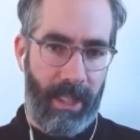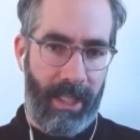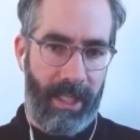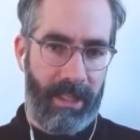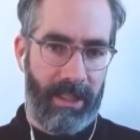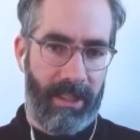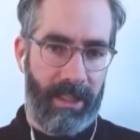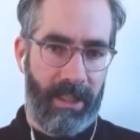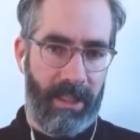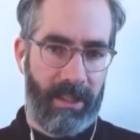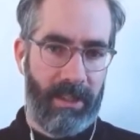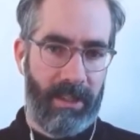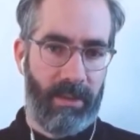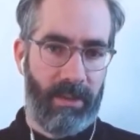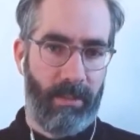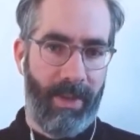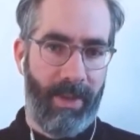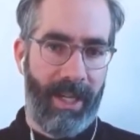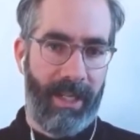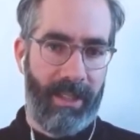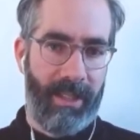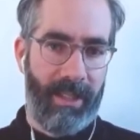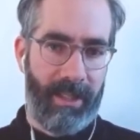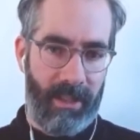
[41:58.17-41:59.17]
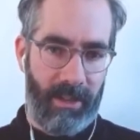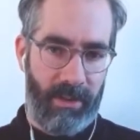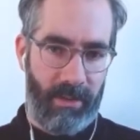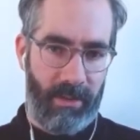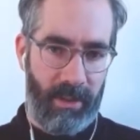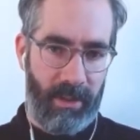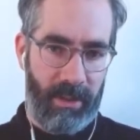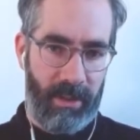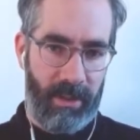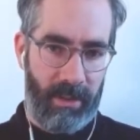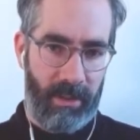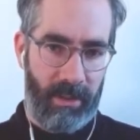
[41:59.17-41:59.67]
And this is my
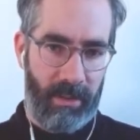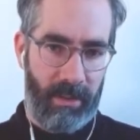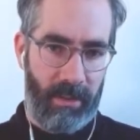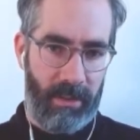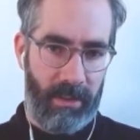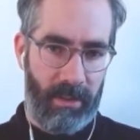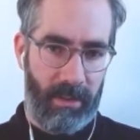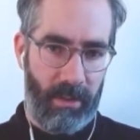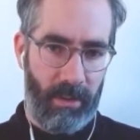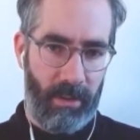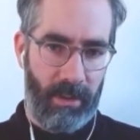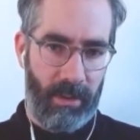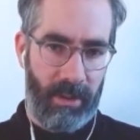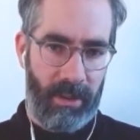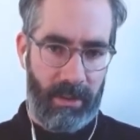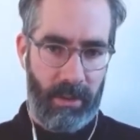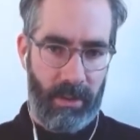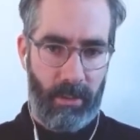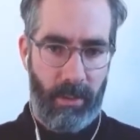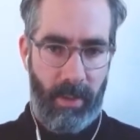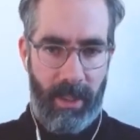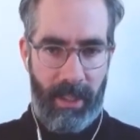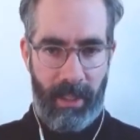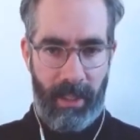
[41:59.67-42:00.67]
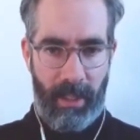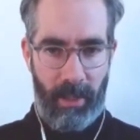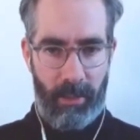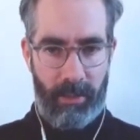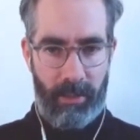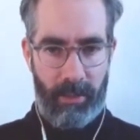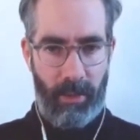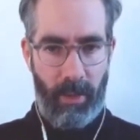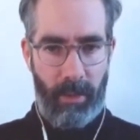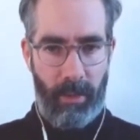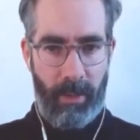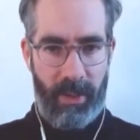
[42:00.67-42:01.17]
interest. So this is why I look
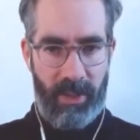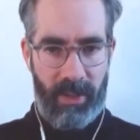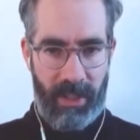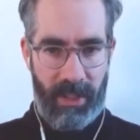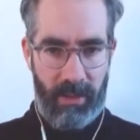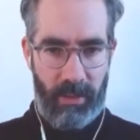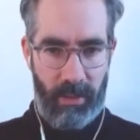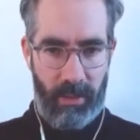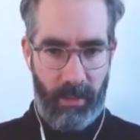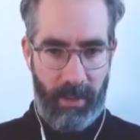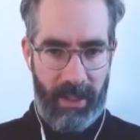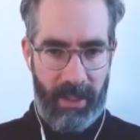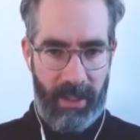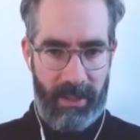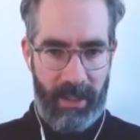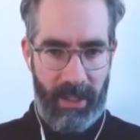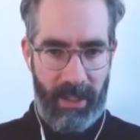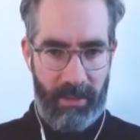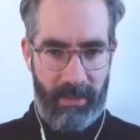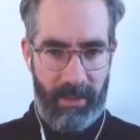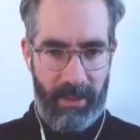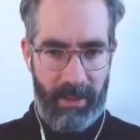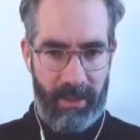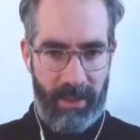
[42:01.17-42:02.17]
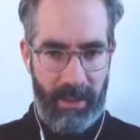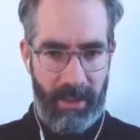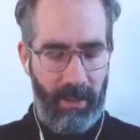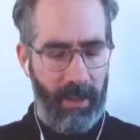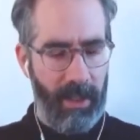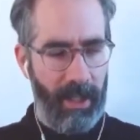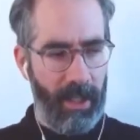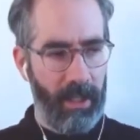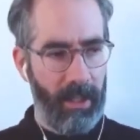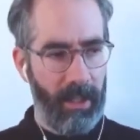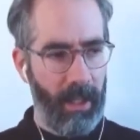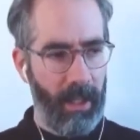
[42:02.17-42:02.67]
so much into myself and see, okay,